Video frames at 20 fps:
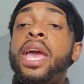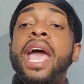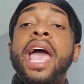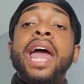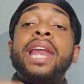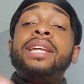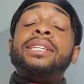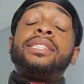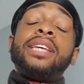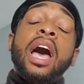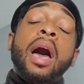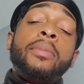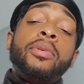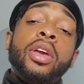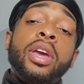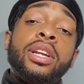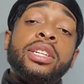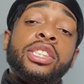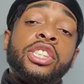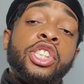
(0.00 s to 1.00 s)
Anytime
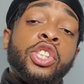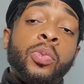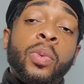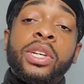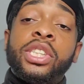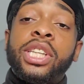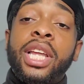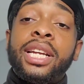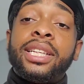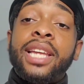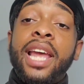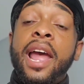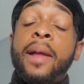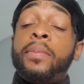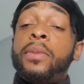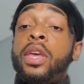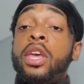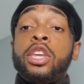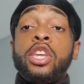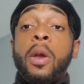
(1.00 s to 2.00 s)
you're in a situation like
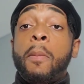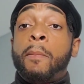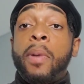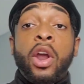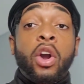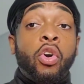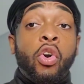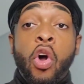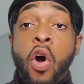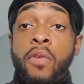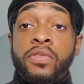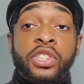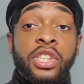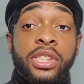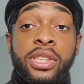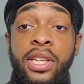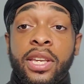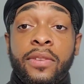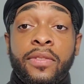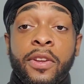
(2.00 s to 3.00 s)
that, you're better off
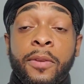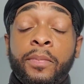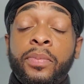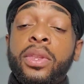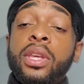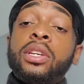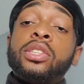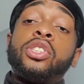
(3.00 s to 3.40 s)
just leaving.